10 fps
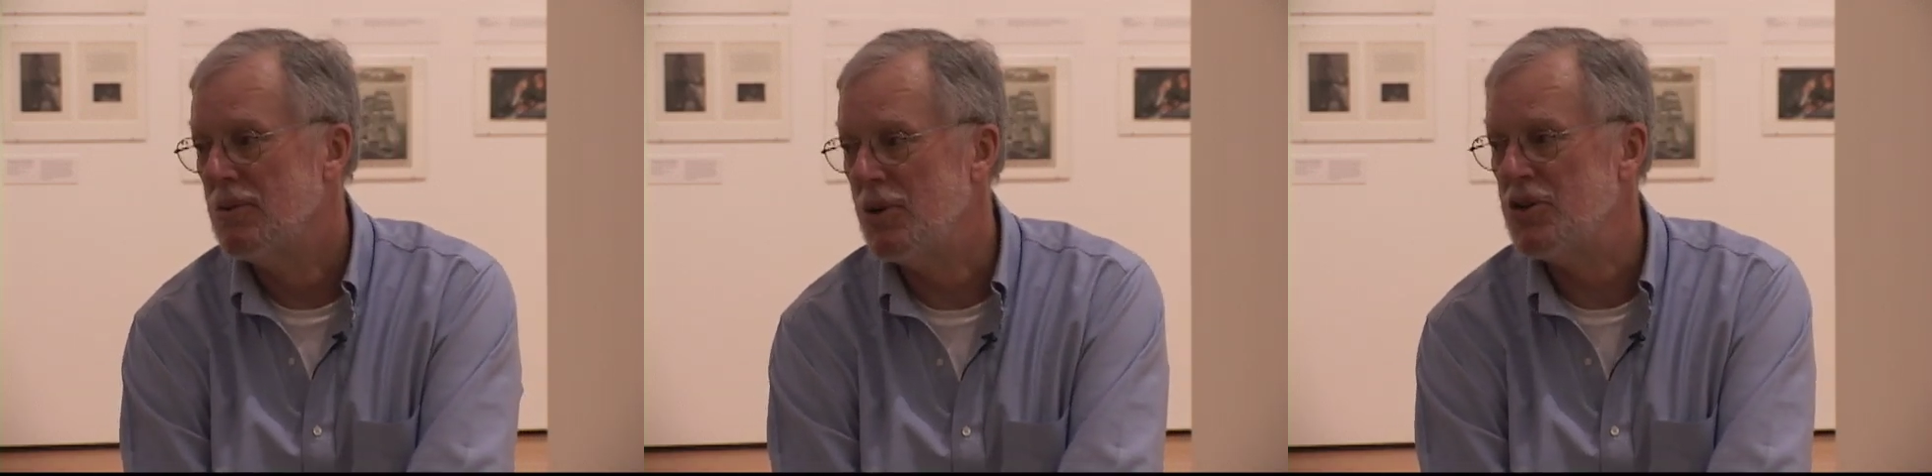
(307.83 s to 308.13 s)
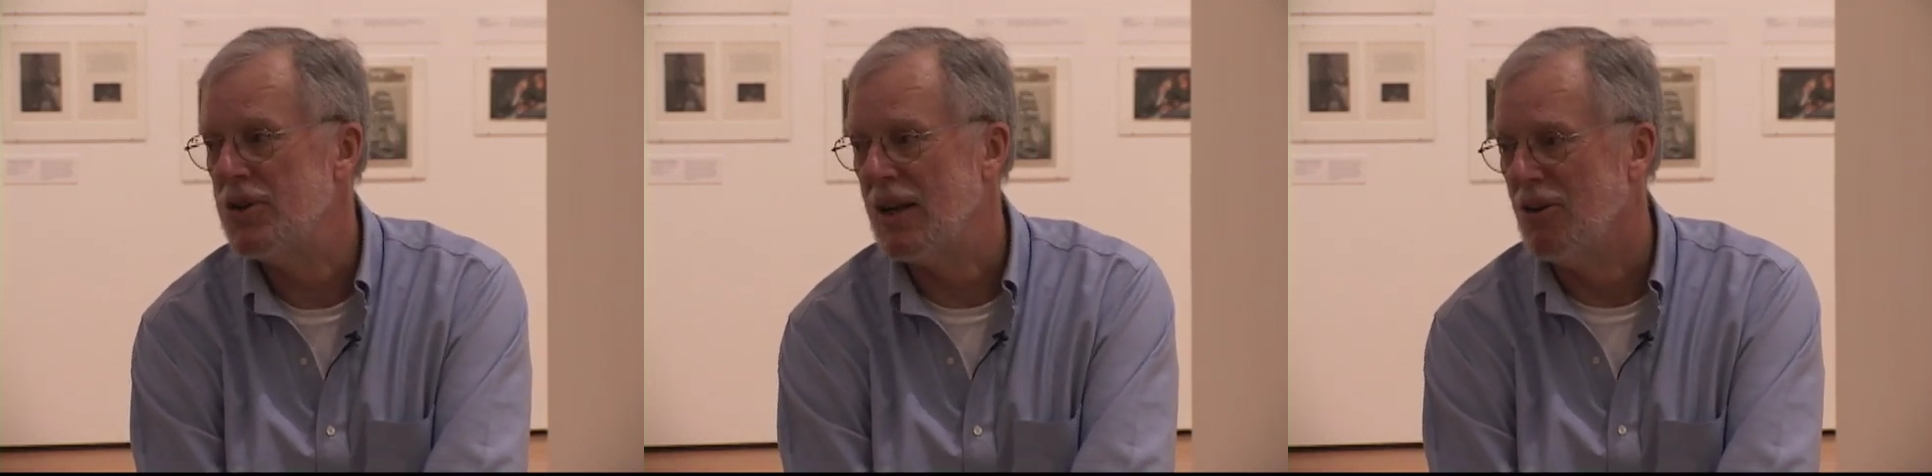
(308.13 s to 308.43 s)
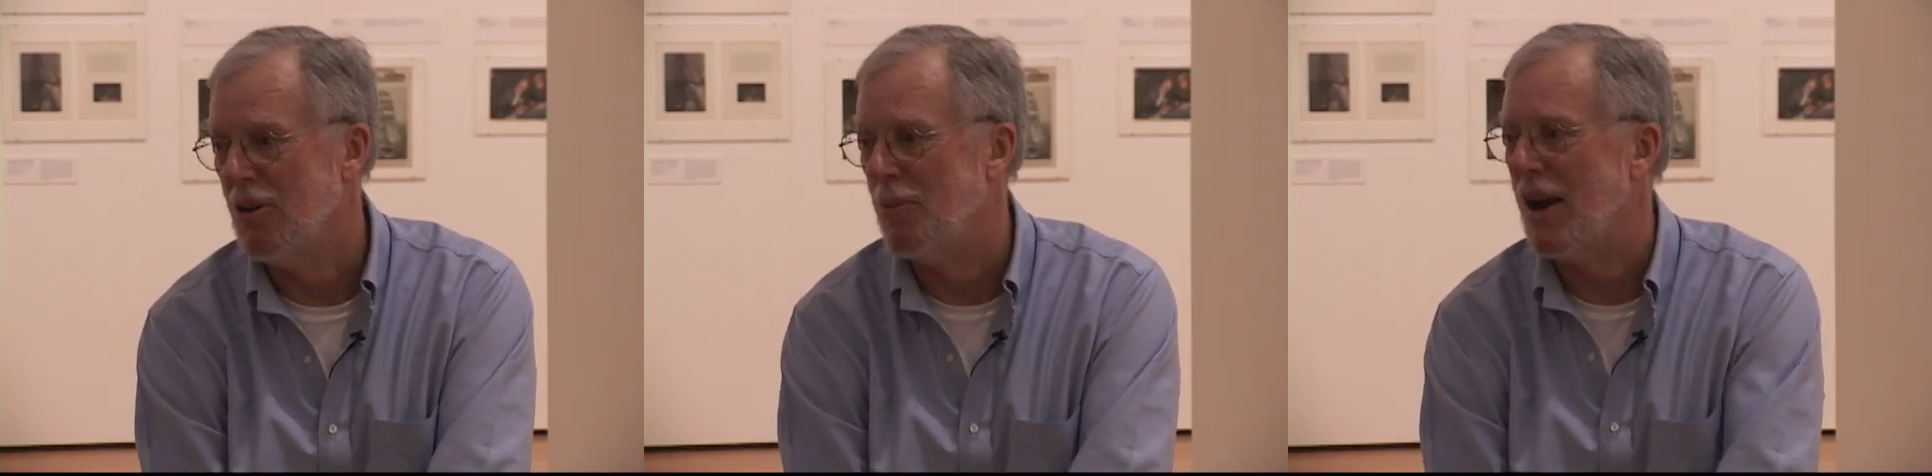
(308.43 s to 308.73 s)
We should take a
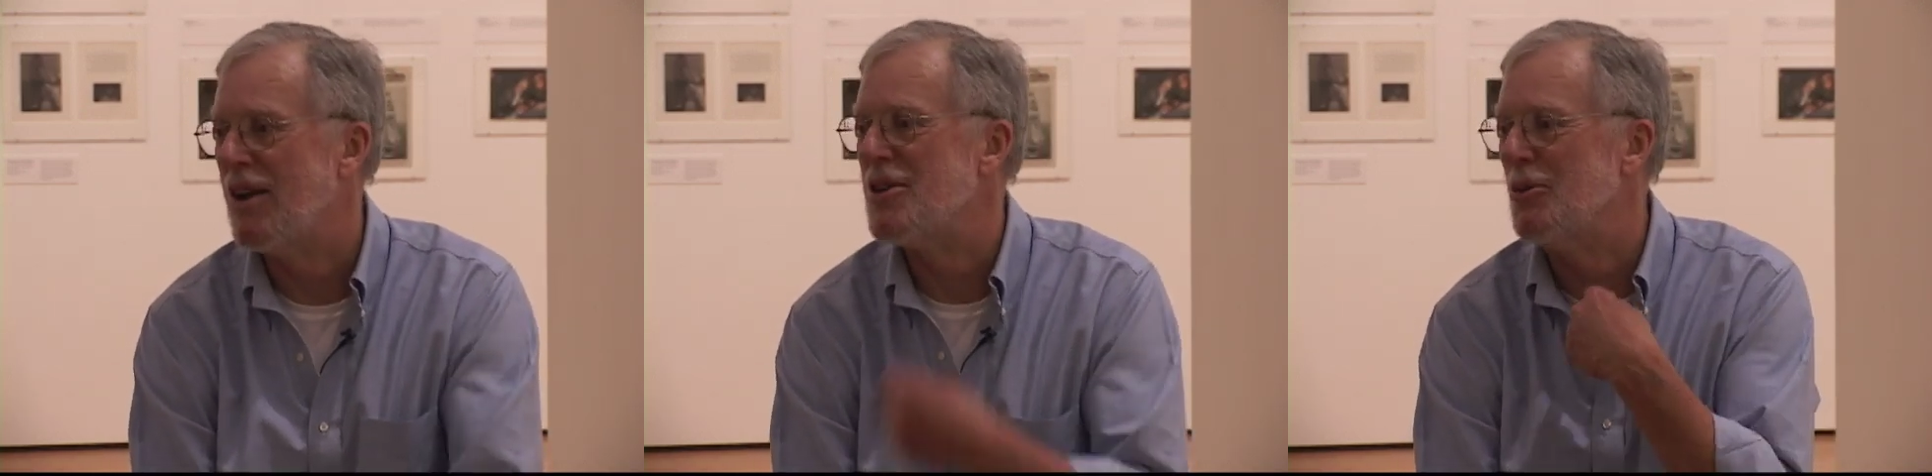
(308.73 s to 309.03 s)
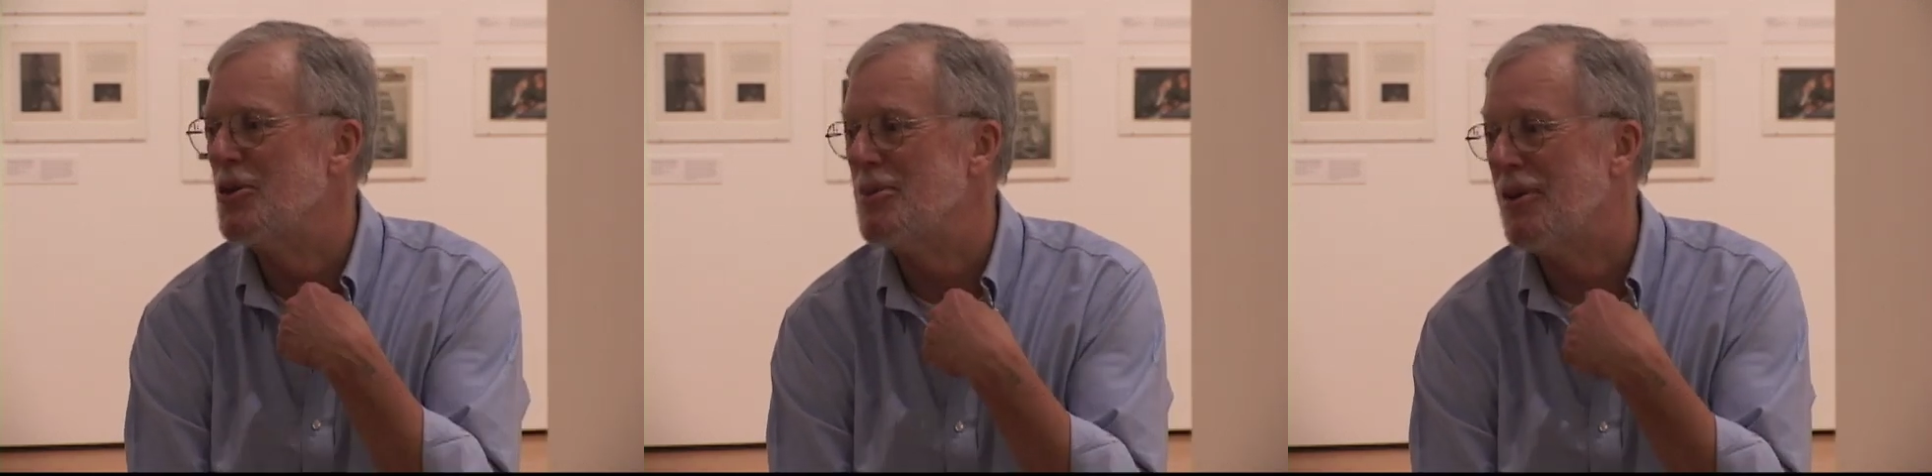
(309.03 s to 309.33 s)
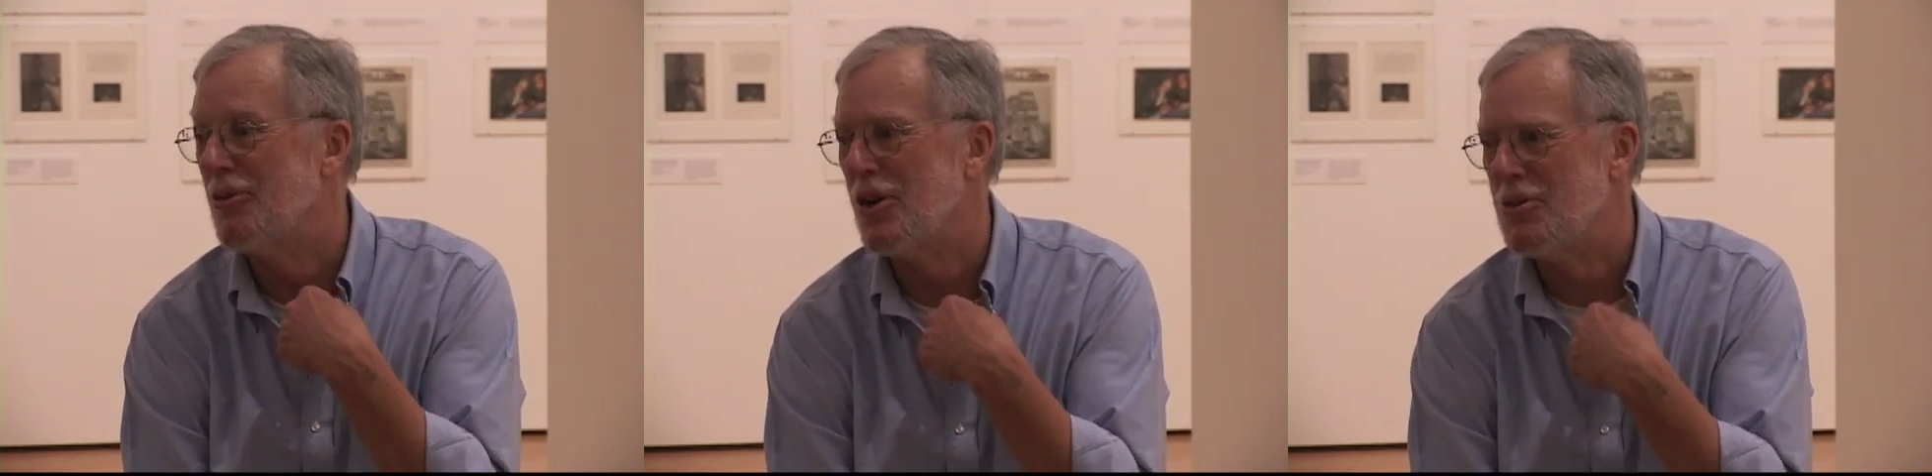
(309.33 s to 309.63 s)
little break because I'm losing
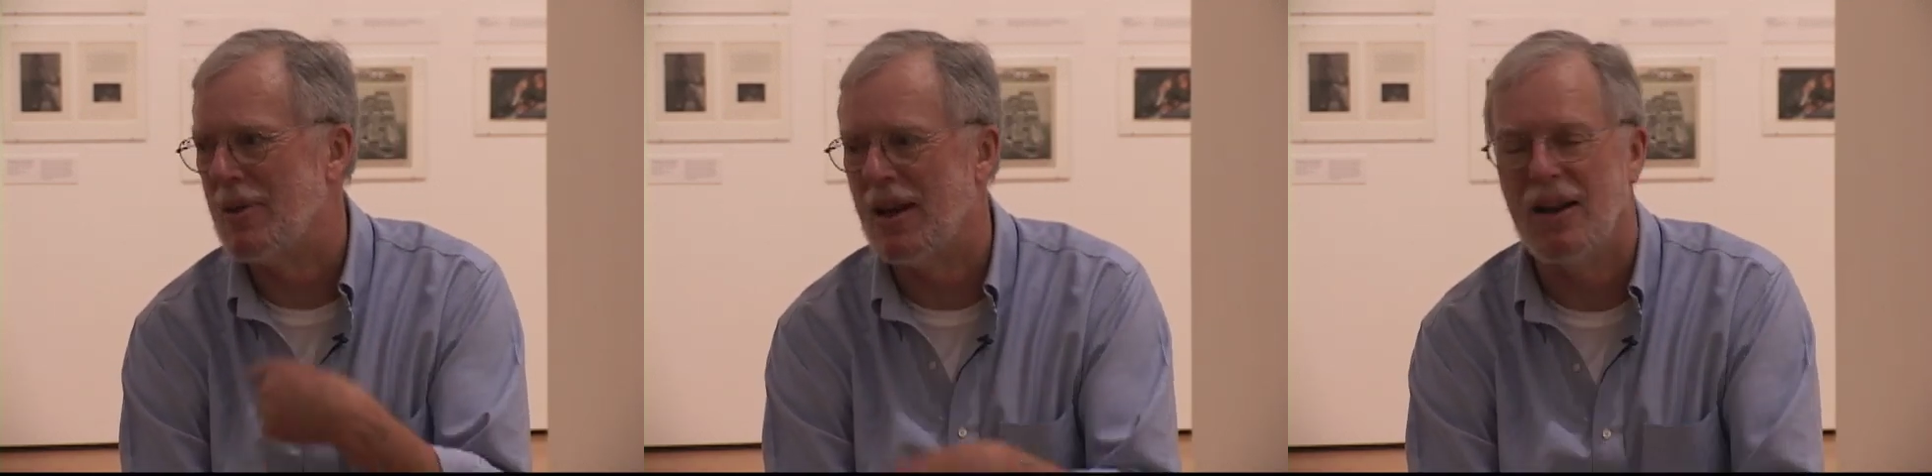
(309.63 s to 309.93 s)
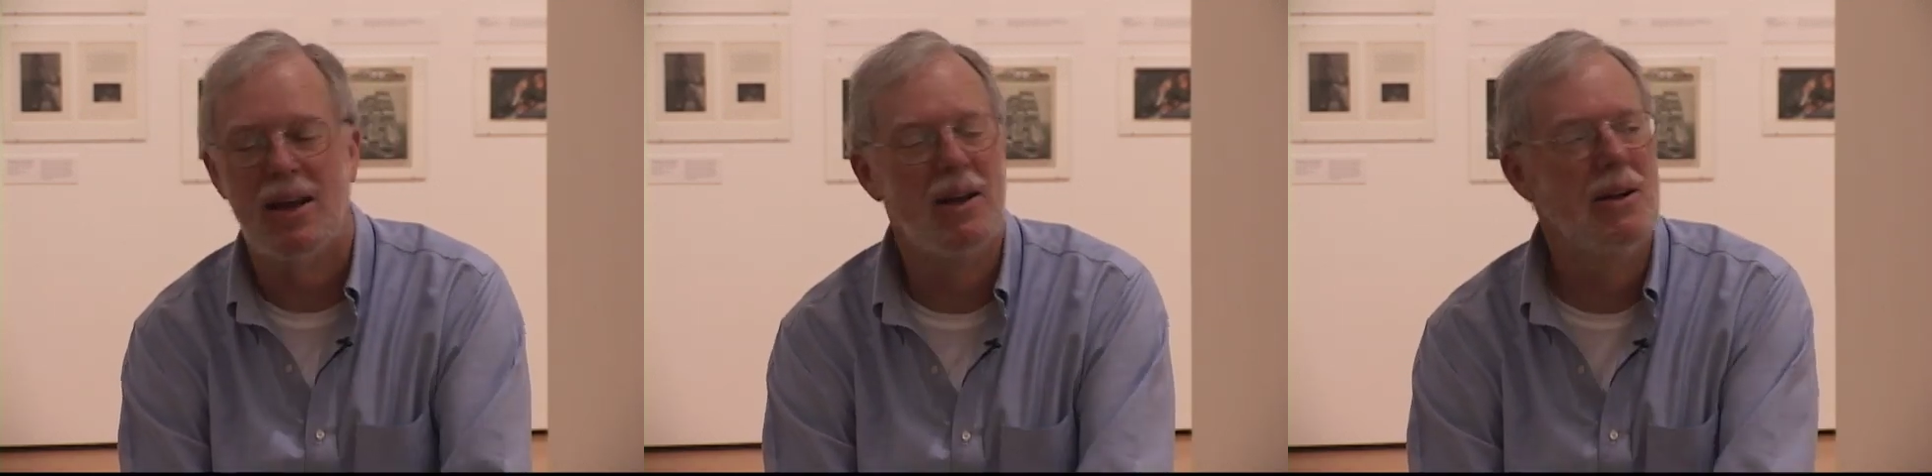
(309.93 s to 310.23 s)
my voice badly.